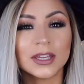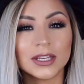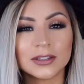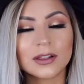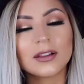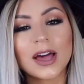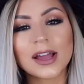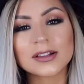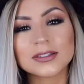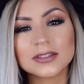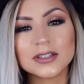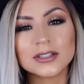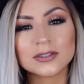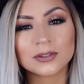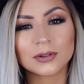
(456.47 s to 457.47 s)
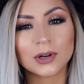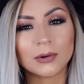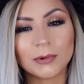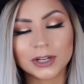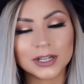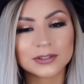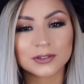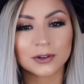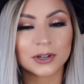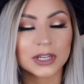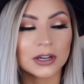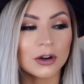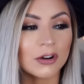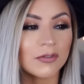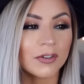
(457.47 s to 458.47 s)
in the last season or when it's
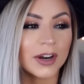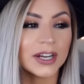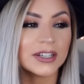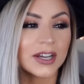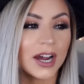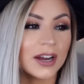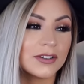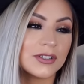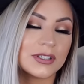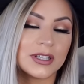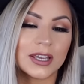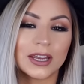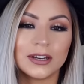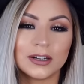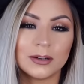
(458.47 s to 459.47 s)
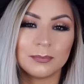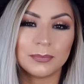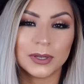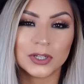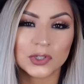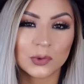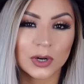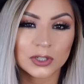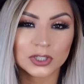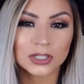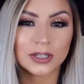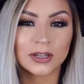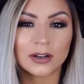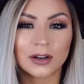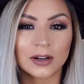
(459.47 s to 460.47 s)
already over. I kind of just like end up binge
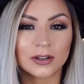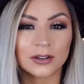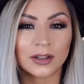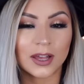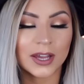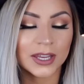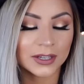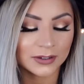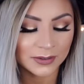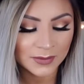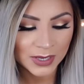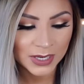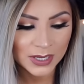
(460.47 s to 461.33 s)
watching it online.